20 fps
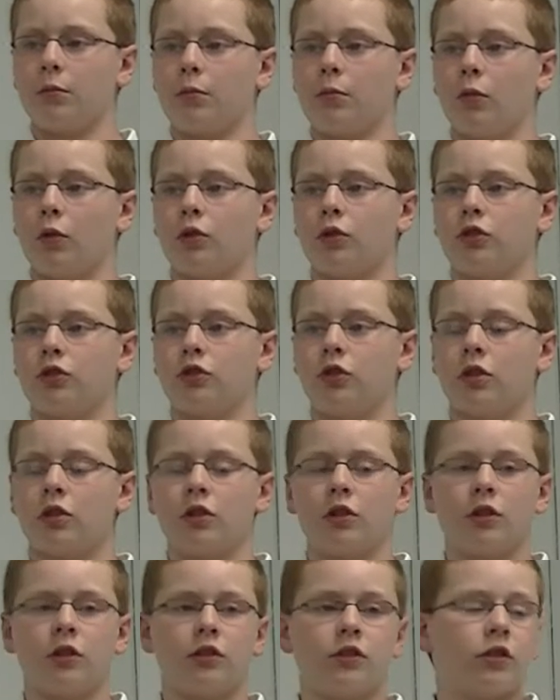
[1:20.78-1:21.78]
more
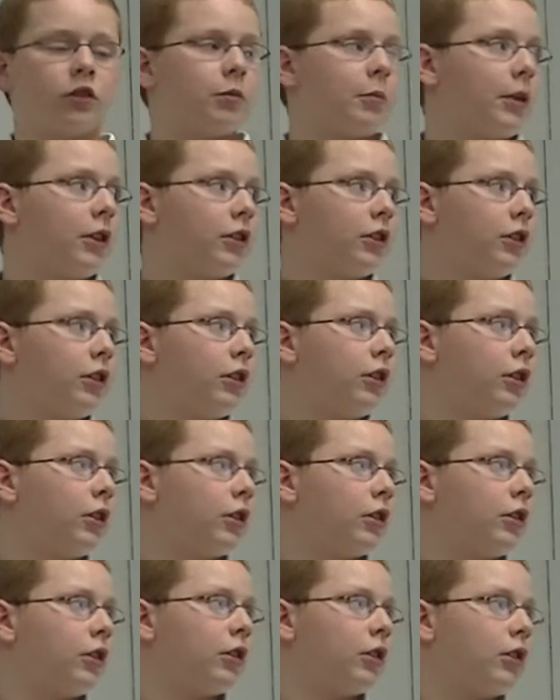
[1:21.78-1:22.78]
strongly suspended
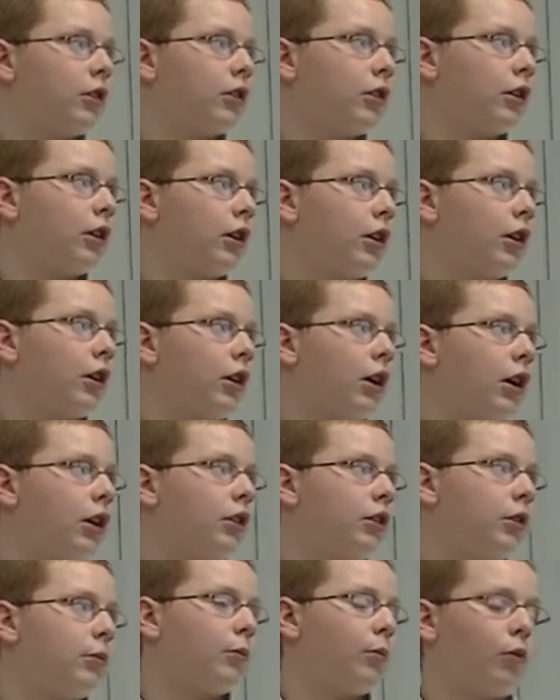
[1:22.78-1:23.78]

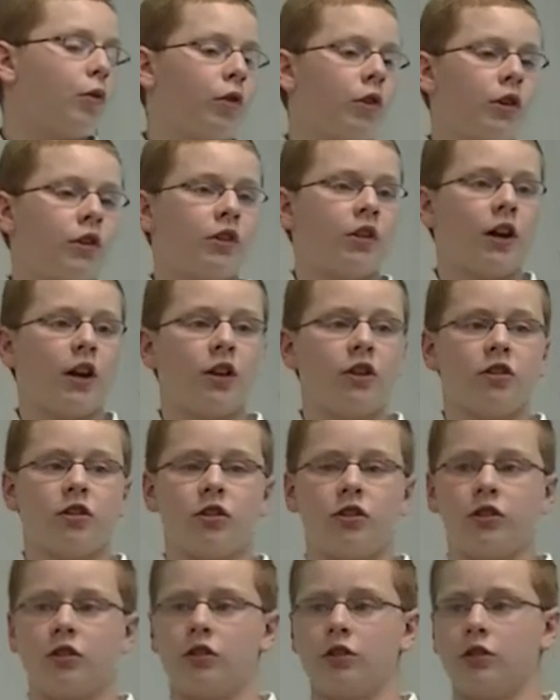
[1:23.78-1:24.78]
and more
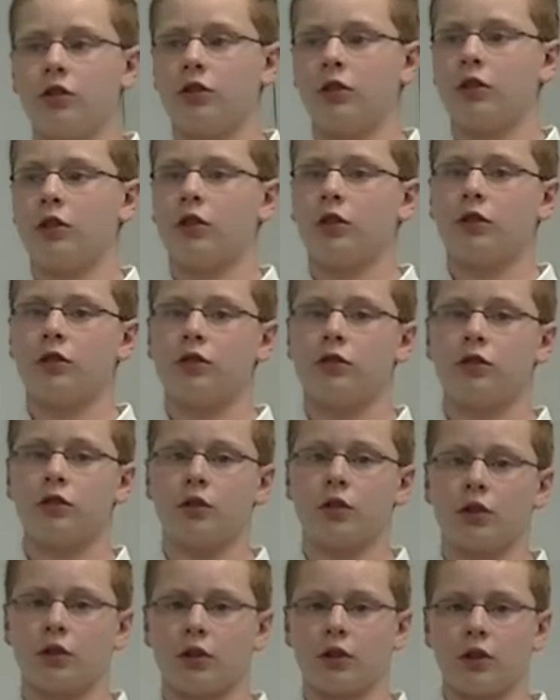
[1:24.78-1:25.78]
attached to
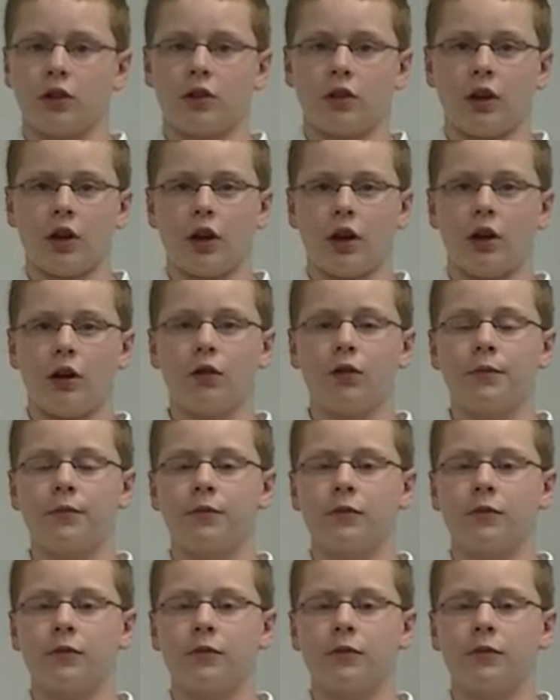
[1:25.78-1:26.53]
the cow,